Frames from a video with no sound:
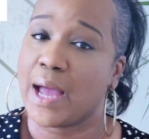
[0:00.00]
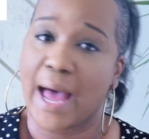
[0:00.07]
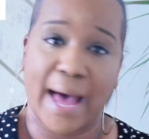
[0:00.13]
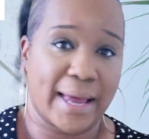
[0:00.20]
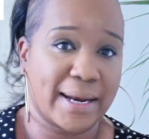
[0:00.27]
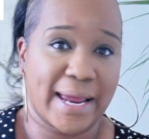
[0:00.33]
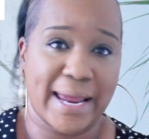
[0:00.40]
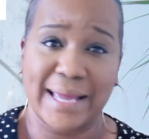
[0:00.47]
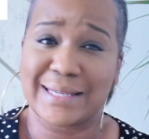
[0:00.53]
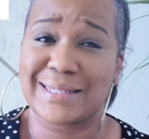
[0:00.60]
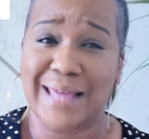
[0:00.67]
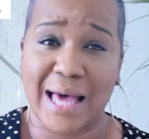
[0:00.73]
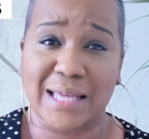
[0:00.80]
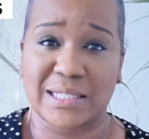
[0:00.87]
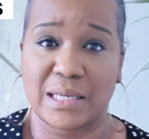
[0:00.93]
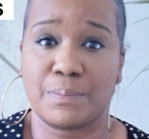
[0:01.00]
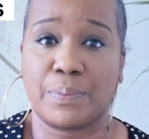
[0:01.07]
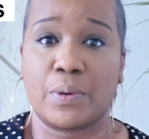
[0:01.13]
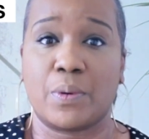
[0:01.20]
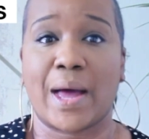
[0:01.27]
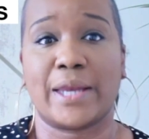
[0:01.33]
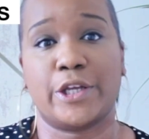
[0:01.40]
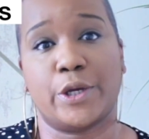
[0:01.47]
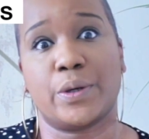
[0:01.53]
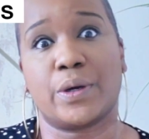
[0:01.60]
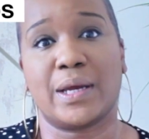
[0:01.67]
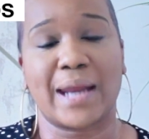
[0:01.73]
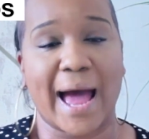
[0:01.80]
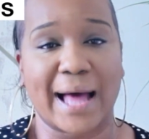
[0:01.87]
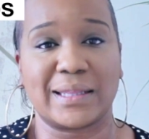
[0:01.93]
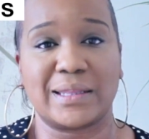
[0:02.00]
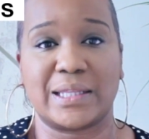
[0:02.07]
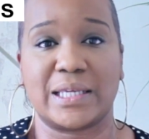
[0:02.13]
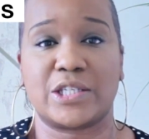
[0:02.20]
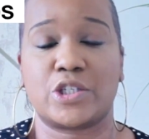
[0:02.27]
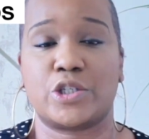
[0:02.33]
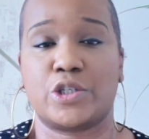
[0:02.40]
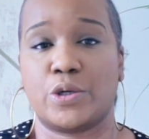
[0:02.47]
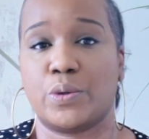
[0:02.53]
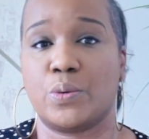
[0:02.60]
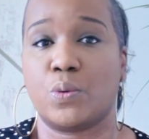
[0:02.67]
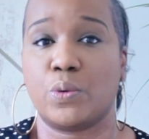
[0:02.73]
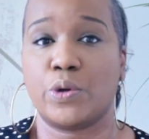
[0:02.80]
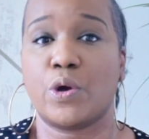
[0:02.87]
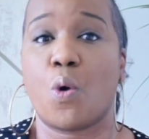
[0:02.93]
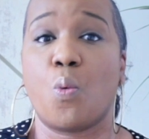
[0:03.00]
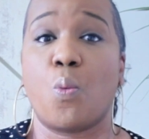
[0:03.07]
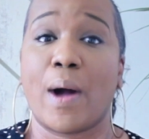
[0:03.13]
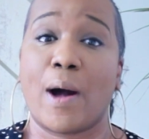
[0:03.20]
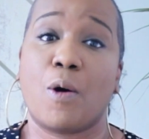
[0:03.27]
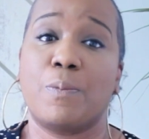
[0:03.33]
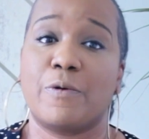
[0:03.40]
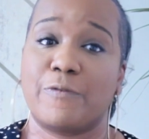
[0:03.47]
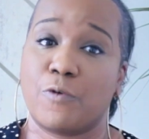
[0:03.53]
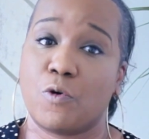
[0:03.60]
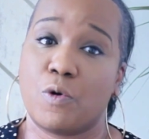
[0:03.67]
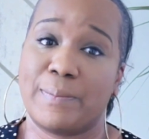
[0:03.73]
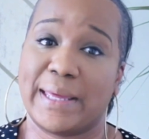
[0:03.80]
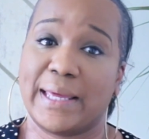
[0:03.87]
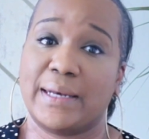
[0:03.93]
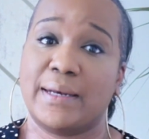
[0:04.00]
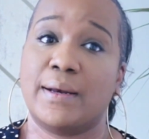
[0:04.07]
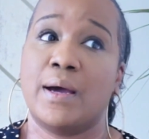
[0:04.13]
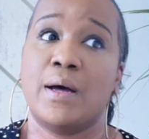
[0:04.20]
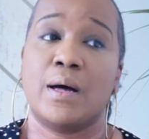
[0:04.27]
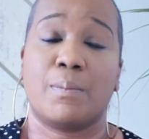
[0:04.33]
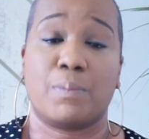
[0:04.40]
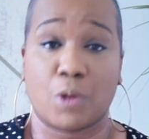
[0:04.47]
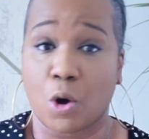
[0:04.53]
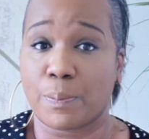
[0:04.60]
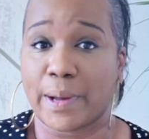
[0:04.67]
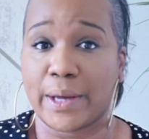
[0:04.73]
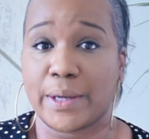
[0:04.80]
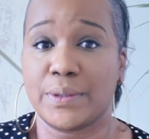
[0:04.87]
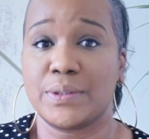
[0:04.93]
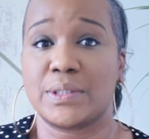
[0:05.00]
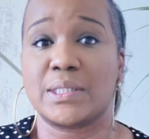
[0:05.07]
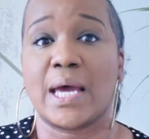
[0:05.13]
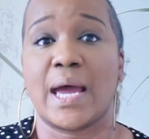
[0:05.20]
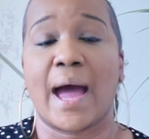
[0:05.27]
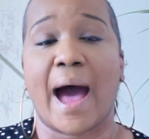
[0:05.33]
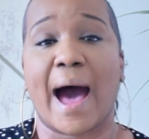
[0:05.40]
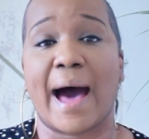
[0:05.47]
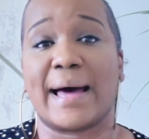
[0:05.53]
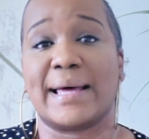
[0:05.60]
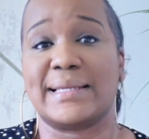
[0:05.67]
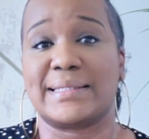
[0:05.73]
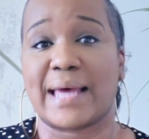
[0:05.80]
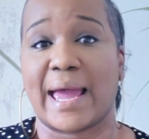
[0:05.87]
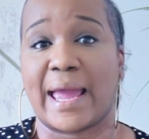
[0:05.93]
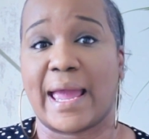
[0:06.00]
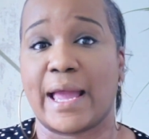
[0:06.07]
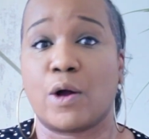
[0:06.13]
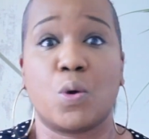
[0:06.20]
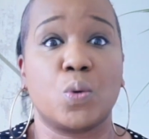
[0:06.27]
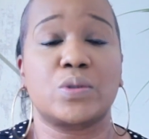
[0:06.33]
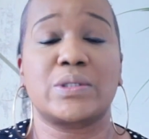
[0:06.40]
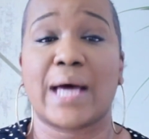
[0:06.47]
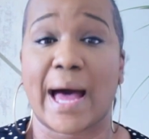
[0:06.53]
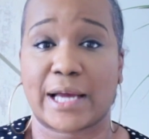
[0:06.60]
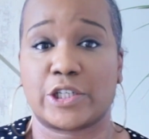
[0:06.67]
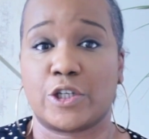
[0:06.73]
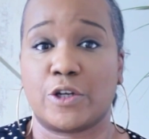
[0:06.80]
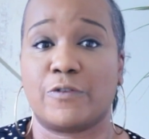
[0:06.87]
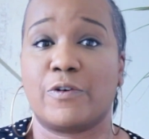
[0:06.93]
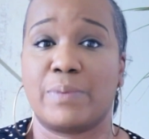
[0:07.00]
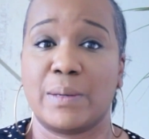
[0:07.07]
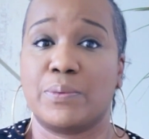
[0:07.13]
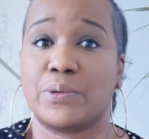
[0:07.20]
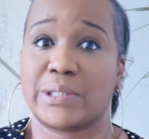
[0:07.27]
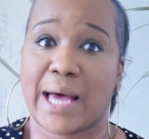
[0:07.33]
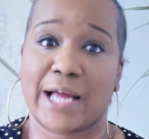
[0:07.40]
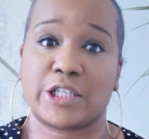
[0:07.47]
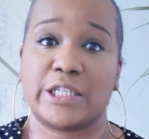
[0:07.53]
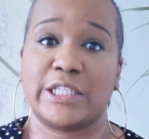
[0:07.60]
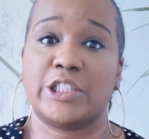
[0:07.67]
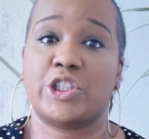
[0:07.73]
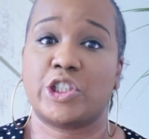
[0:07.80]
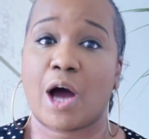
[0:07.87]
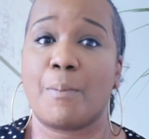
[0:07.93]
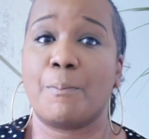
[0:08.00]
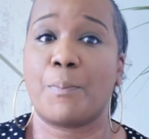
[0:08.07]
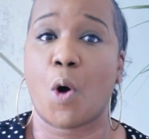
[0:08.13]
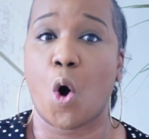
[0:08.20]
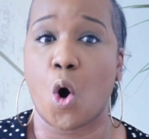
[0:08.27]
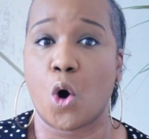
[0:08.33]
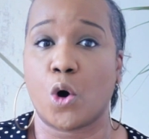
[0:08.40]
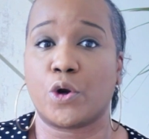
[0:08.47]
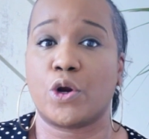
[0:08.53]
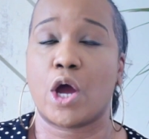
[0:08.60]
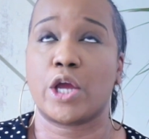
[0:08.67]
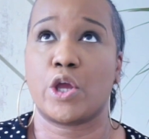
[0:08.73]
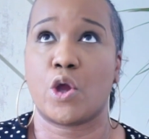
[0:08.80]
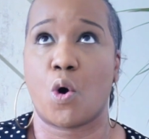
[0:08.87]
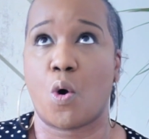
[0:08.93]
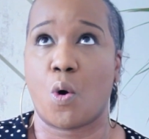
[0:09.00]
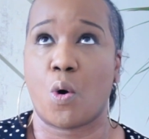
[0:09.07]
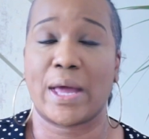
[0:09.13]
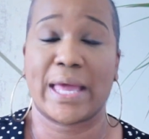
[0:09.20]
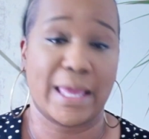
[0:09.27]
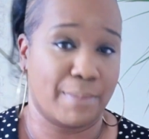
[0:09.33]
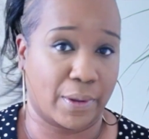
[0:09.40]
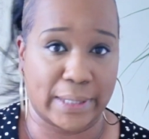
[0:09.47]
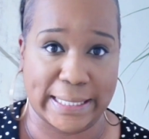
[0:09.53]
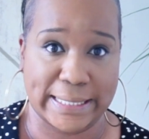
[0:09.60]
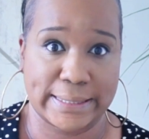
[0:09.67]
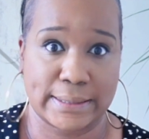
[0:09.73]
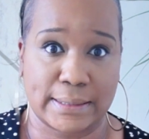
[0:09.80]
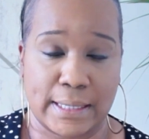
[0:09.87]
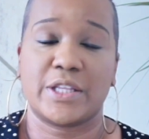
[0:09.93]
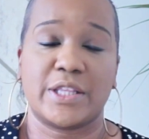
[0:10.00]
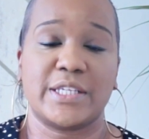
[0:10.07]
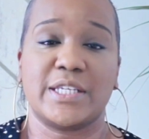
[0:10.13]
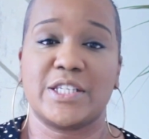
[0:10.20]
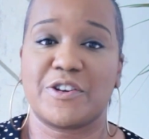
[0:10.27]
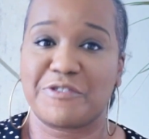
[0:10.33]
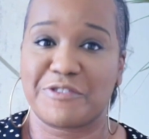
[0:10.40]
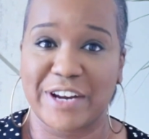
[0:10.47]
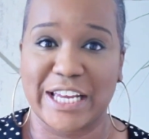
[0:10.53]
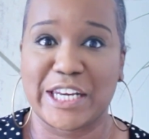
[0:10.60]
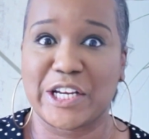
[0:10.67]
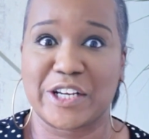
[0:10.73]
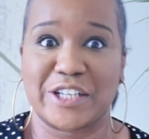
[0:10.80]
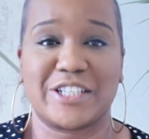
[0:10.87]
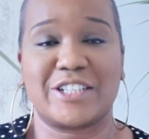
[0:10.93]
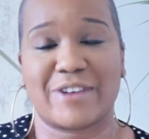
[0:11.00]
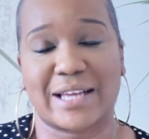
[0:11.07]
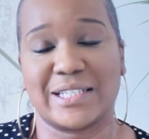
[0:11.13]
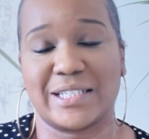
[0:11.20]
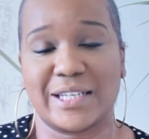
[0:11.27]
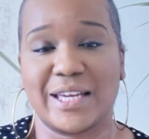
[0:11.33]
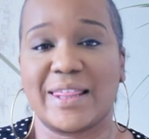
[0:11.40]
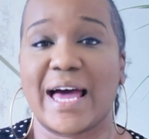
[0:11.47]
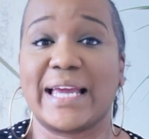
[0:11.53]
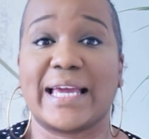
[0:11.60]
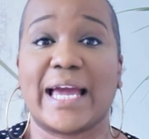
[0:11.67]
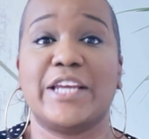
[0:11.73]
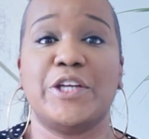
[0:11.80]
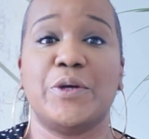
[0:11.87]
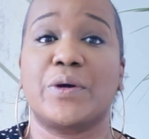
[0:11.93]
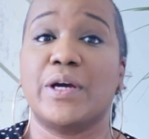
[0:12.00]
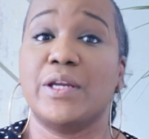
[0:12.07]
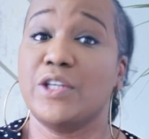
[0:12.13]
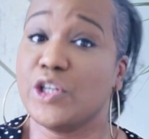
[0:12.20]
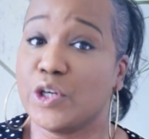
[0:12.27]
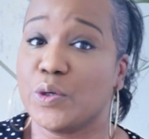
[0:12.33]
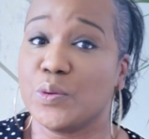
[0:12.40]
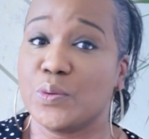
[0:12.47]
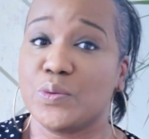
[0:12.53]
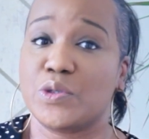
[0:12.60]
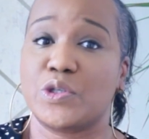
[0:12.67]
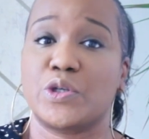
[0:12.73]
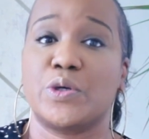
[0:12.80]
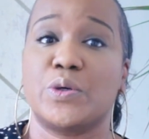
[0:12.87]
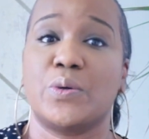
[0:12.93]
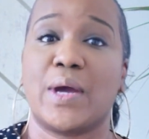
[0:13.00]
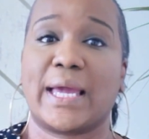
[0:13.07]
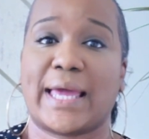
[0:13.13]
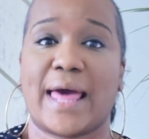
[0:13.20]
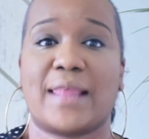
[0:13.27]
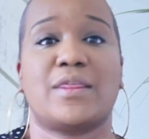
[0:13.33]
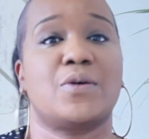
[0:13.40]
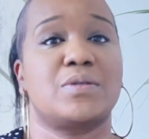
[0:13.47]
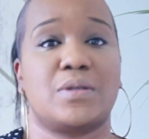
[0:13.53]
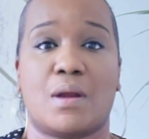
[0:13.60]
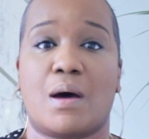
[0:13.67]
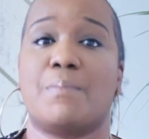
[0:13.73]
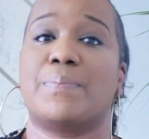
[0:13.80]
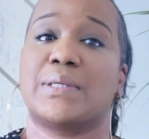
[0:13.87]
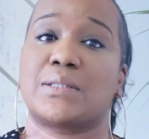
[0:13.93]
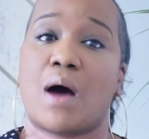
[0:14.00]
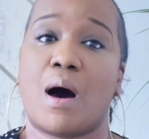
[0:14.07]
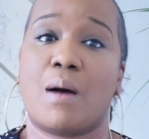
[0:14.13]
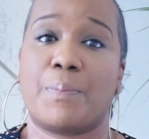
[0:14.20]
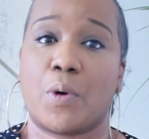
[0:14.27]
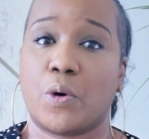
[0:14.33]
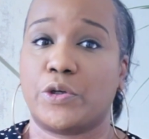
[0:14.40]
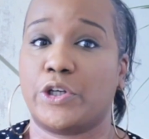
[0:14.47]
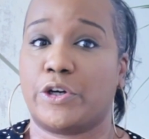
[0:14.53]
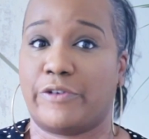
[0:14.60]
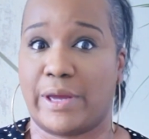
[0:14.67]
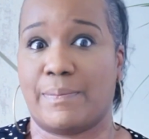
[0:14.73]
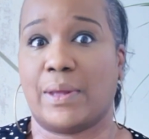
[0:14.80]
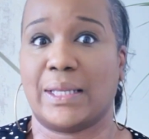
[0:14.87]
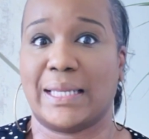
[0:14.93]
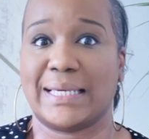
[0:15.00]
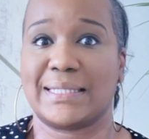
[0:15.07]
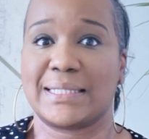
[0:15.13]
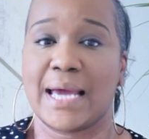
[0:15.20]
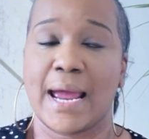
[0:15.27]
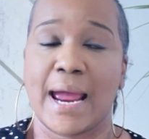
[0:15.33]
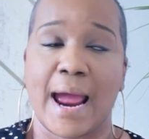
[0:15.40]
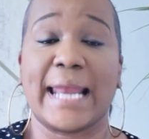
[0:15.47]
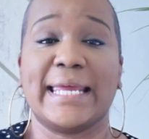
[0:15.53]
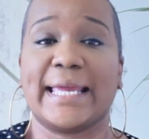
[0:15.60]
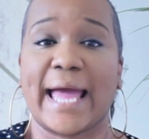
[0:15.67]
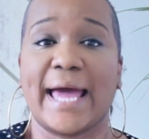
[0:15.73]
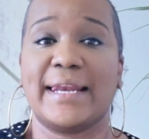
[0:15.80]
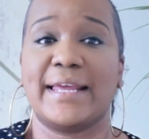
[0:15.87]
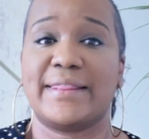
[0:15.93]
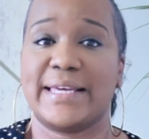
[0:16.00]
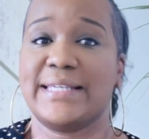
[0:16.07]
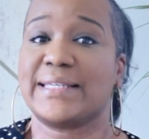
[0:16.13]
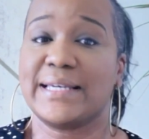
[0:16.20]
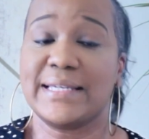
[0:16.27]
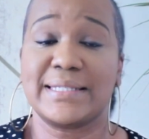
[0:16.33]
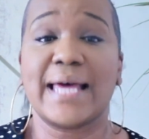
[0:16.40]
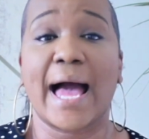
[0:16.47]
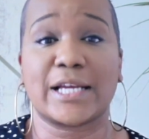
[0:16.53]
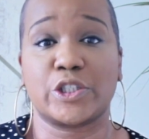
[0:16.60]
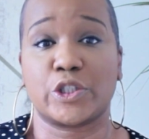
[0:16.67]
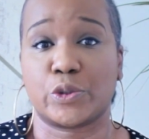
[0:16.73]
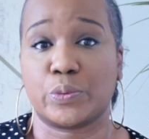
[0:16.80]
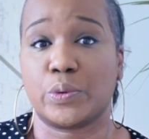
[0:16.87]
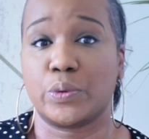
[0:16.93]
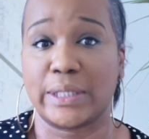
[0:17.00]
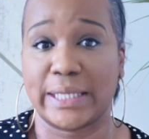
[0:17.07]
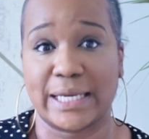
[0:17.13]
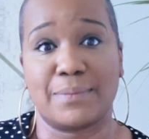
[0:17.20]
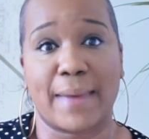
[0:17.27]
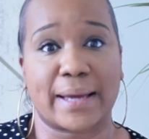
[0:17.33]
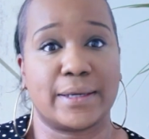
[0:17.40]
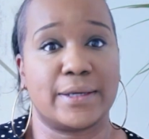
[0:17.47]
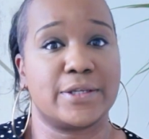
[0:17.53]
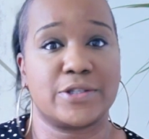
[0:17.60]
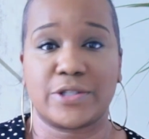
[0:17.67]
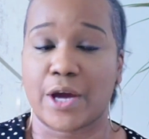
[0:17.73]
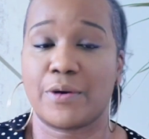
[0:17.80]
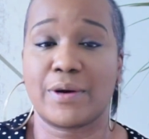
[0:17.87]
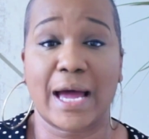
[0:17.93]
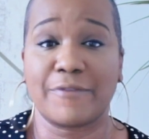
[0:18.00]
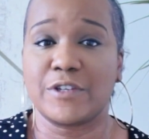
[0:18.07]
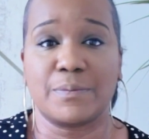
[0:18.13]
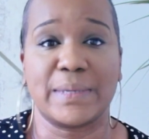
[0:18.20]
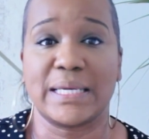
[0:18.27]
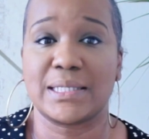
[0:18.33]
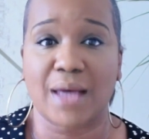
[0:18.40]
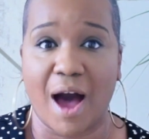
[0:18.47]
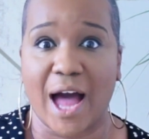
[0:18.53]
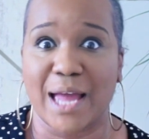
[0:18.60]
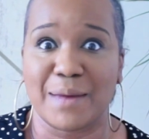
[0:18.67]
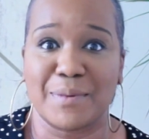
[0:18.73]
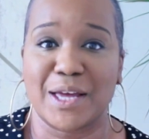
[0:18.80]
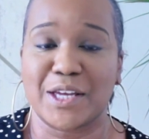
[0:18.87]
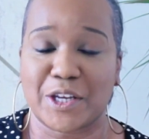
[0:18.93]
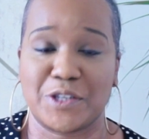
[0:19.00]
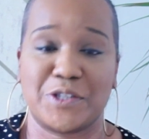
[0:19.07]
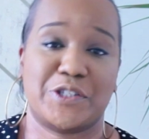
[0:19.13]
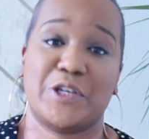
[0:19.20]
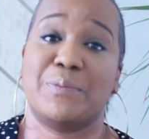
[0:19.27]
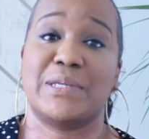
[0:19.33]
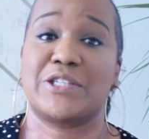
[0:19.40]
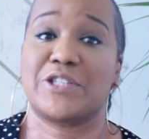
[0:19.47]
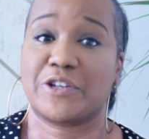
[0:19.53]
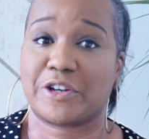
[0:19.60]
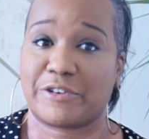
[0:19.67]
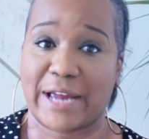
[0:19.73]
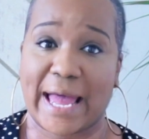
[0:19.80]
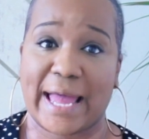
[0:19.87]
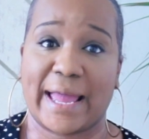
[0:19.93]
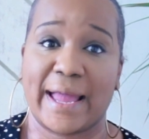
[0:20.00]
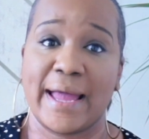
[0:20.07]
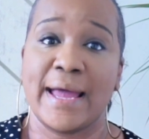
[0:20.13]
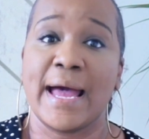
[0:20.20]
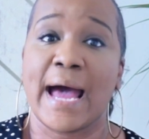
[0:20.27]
And it's that simple. And you can add this to all your well-performing blog posts as a call to action for people to actually jump on your email list. So this is a really good strategy that, again, you can use to get those numbers up on your email list. And again, these contextual lead magnets don't have to be time consuming to create.